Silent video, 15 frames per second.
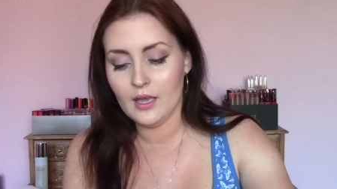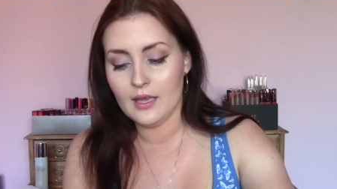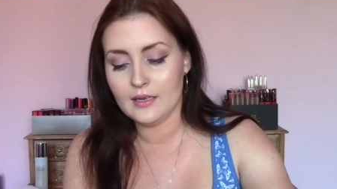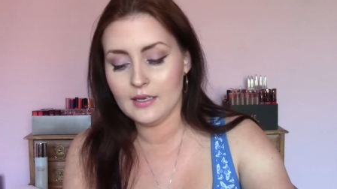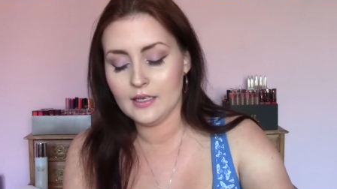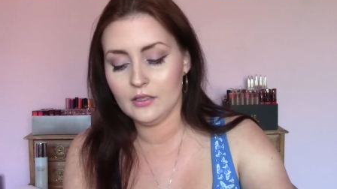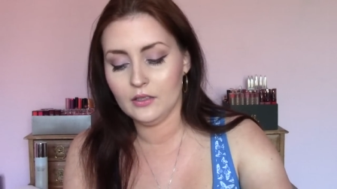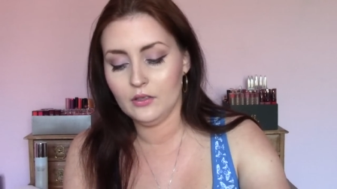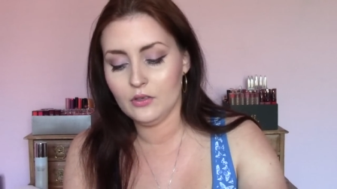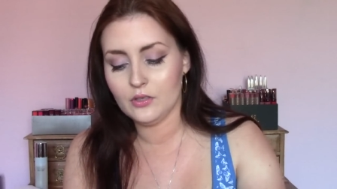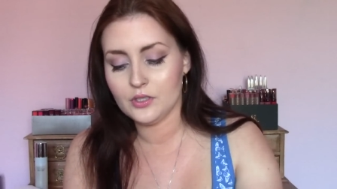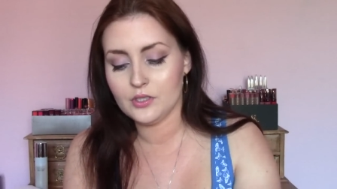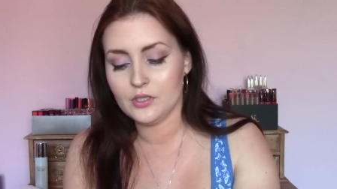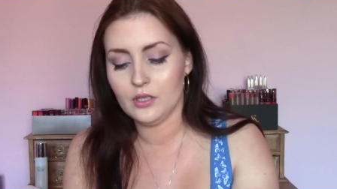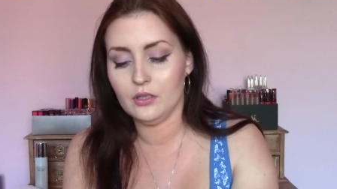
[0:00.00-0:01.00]
And it
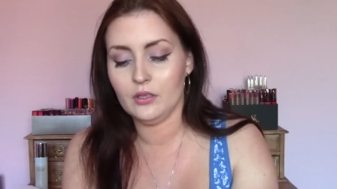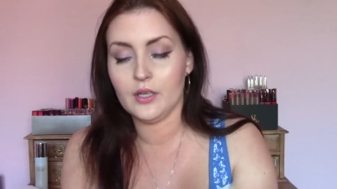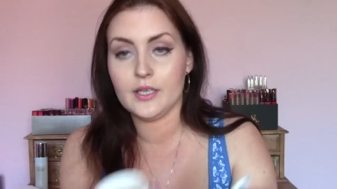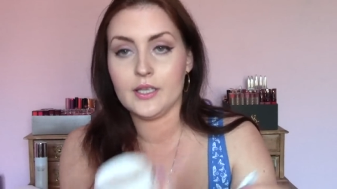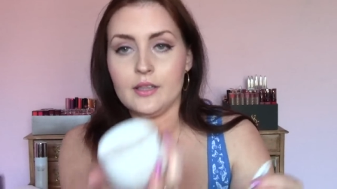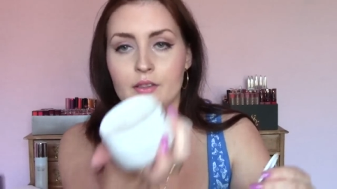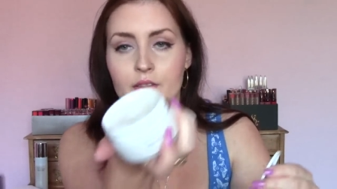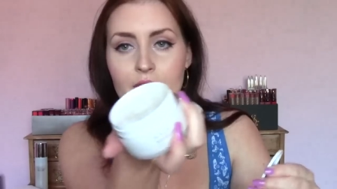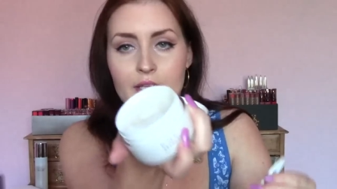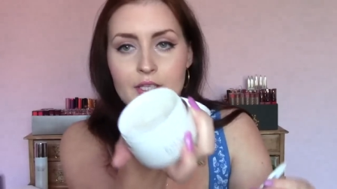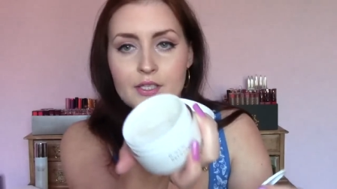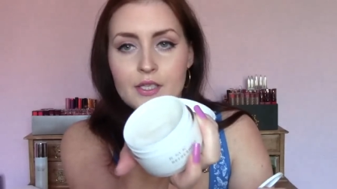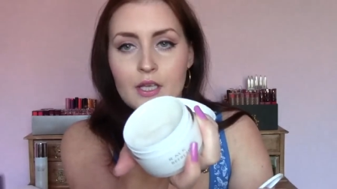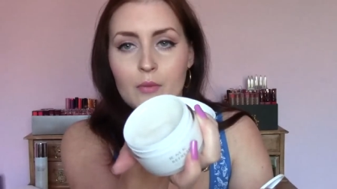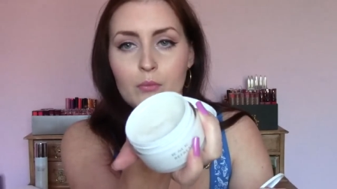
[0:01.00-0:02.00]
looks like
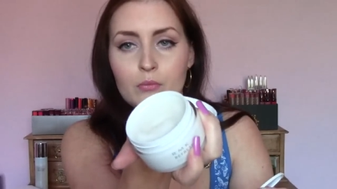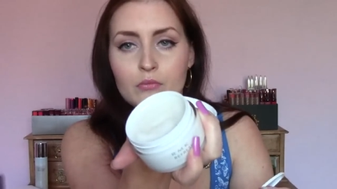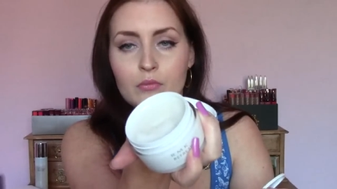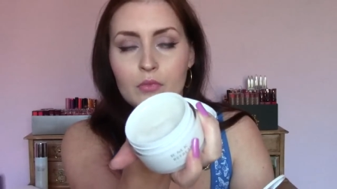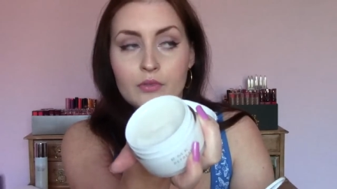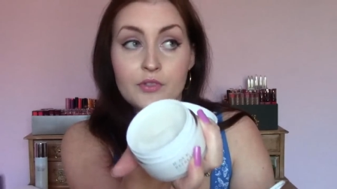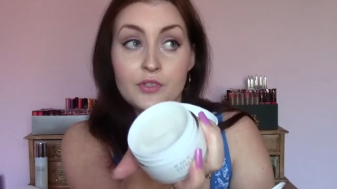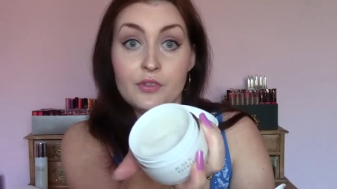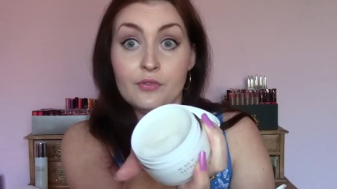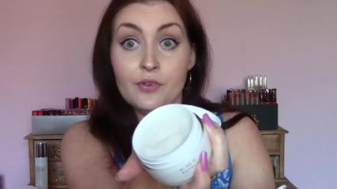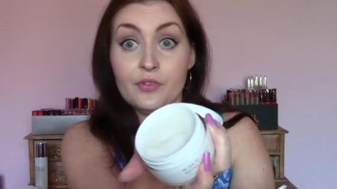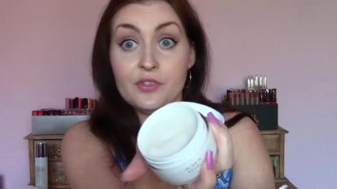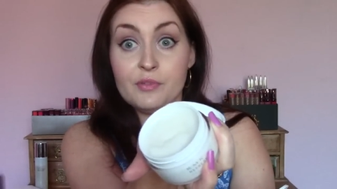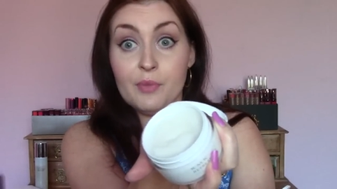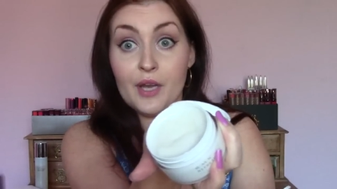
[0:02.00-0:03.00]
this. And just
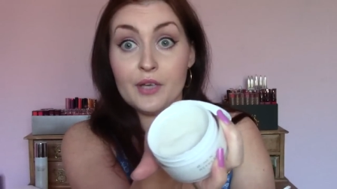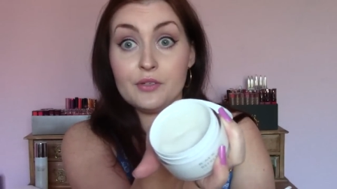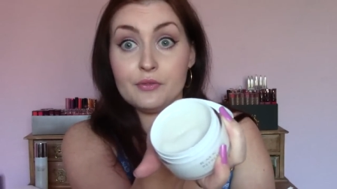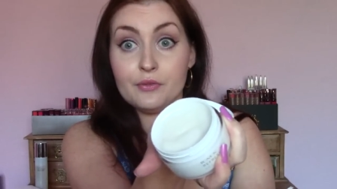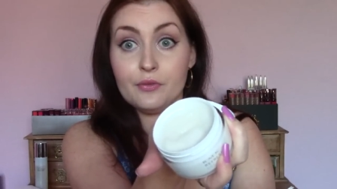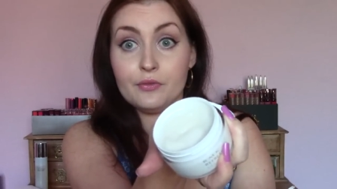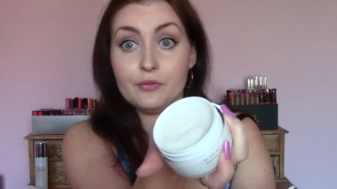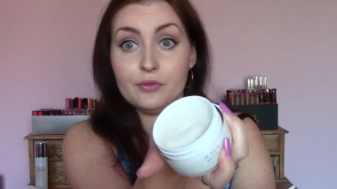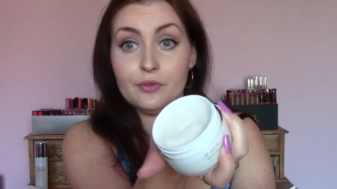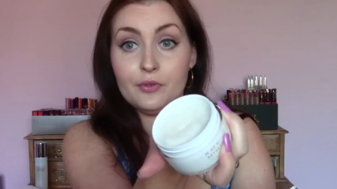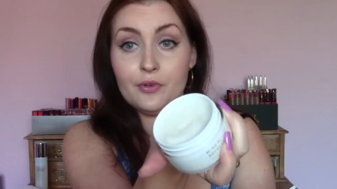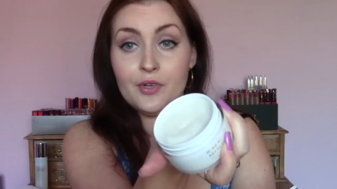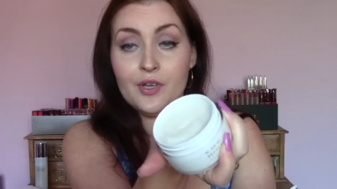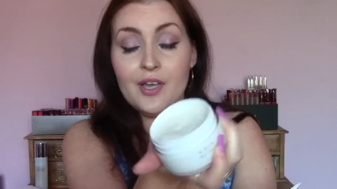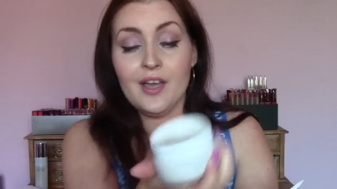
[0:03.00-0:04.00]
thrown the spatula on the
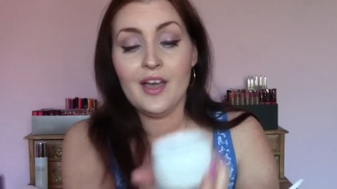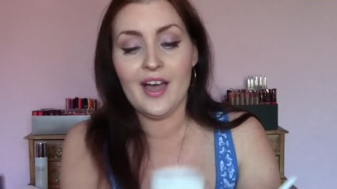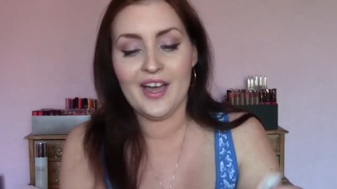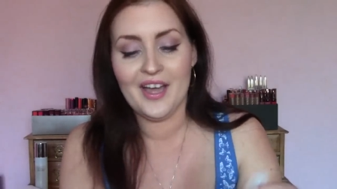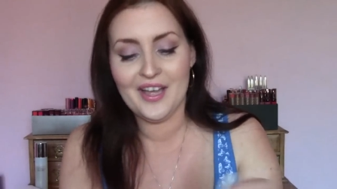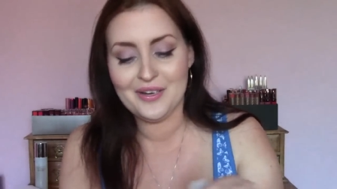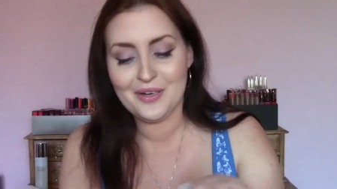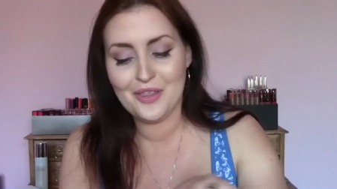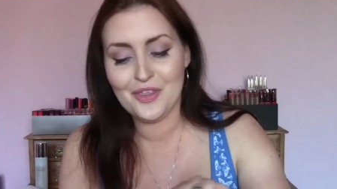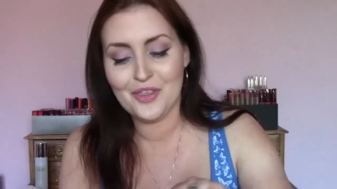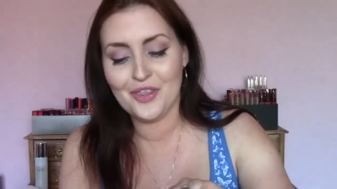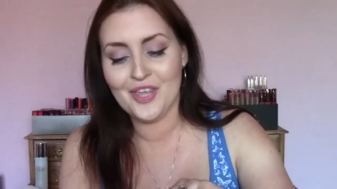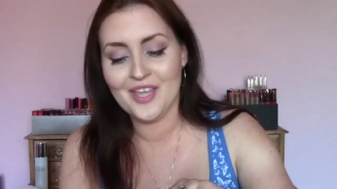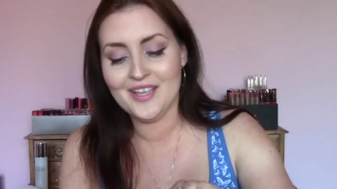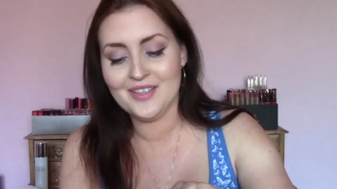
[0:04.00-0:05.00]
floor. And the
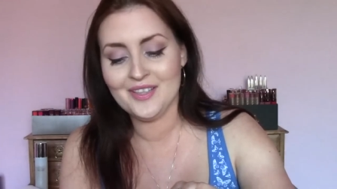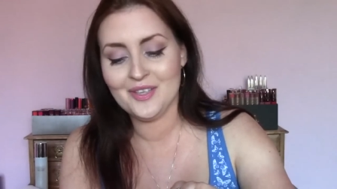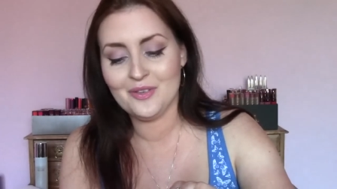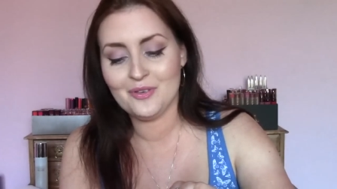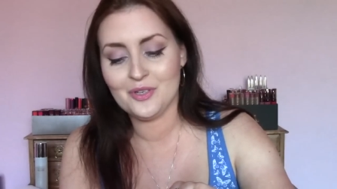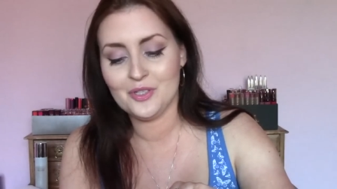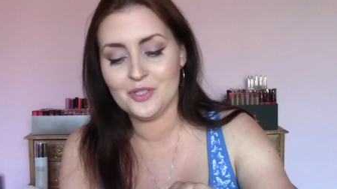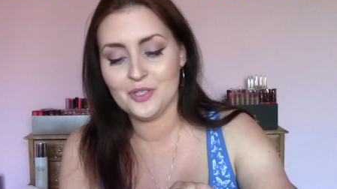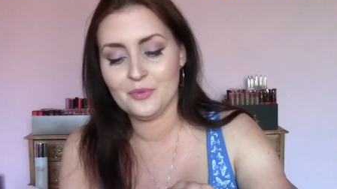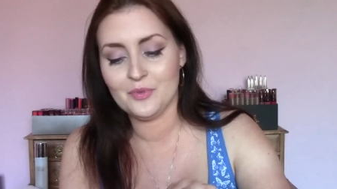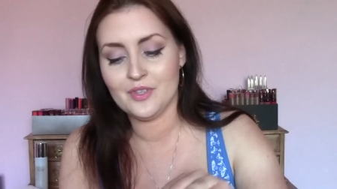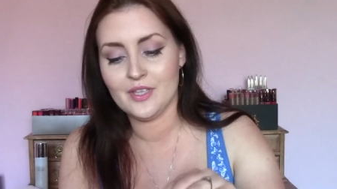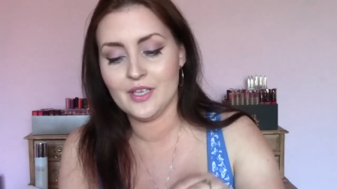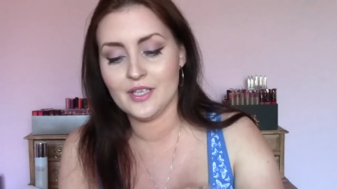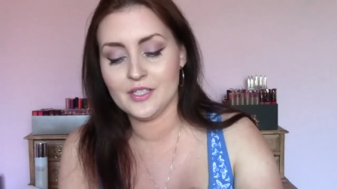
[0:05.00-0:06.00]
thing that you can do
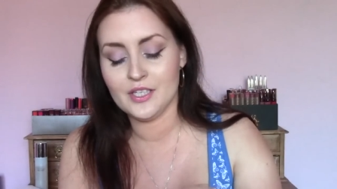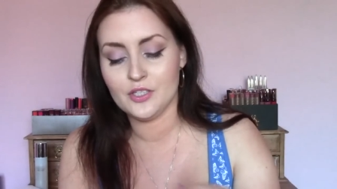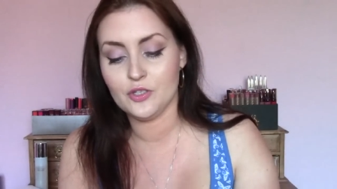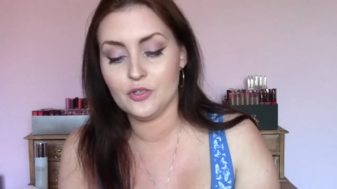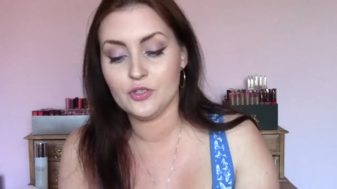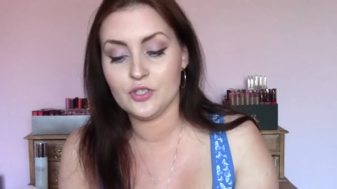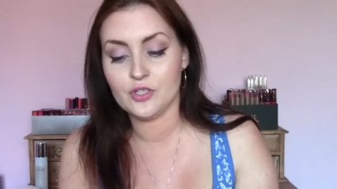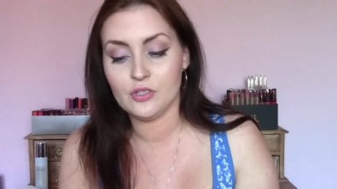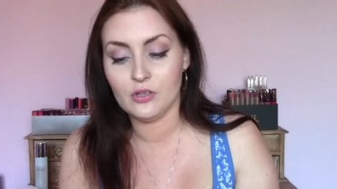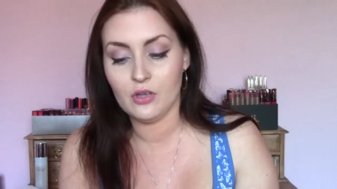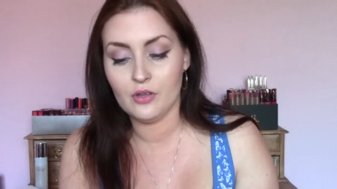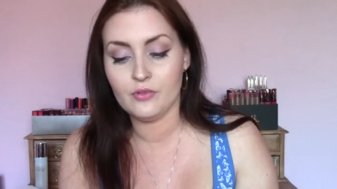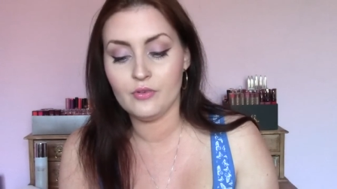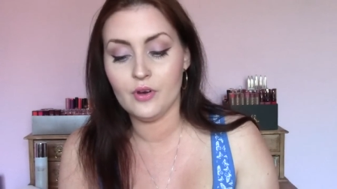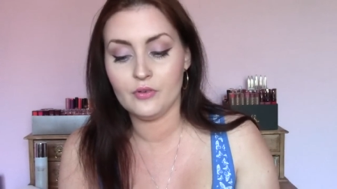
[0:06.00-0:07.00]
with this is you can
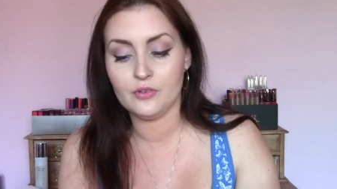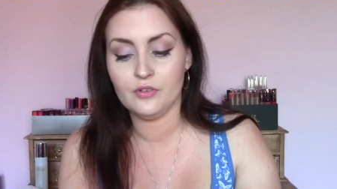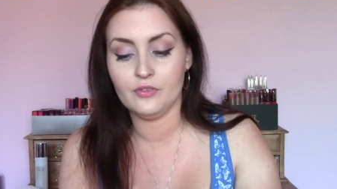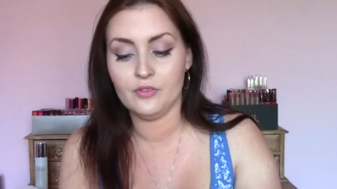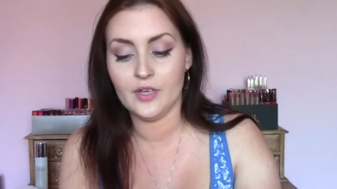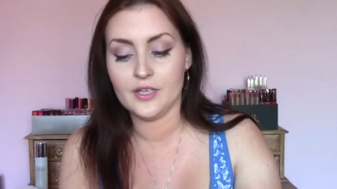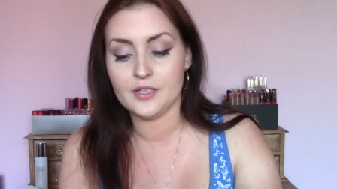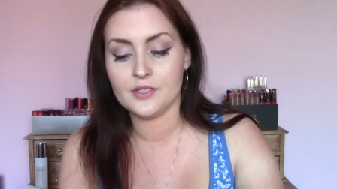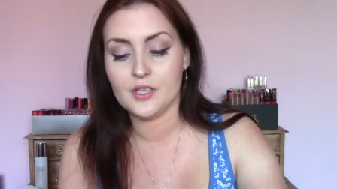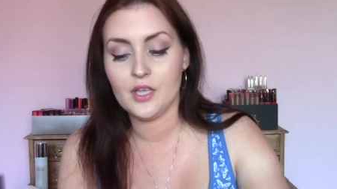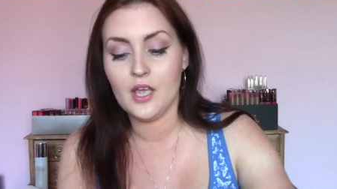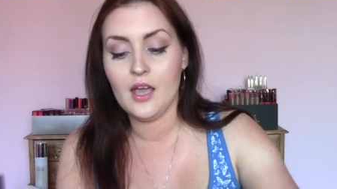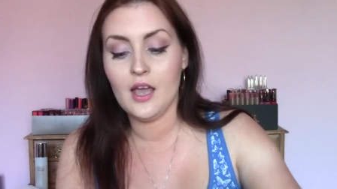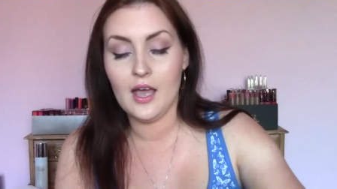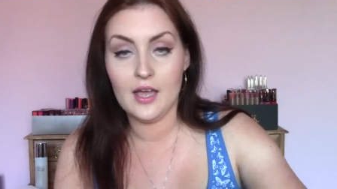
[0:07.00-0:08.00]
slather it on your face
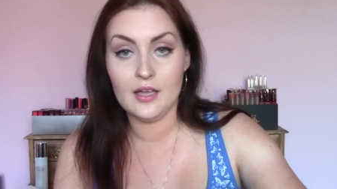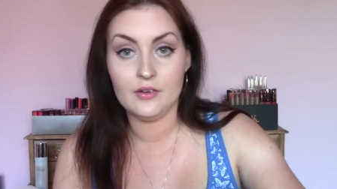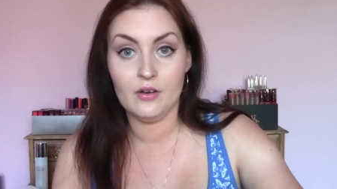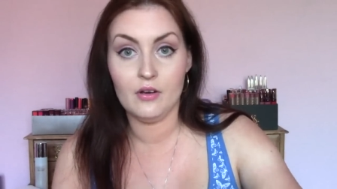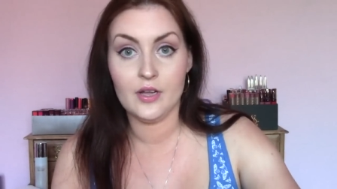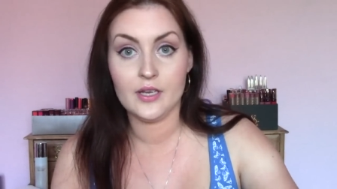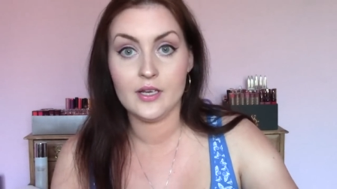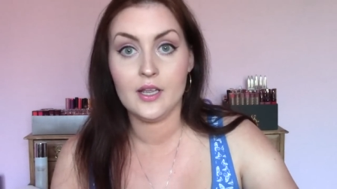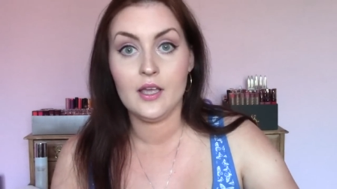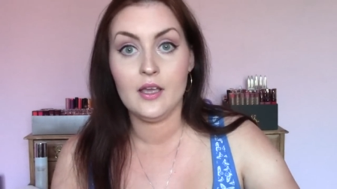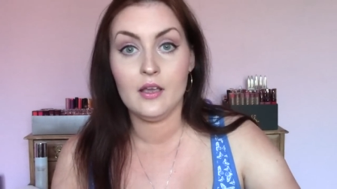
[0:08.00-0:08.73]
at night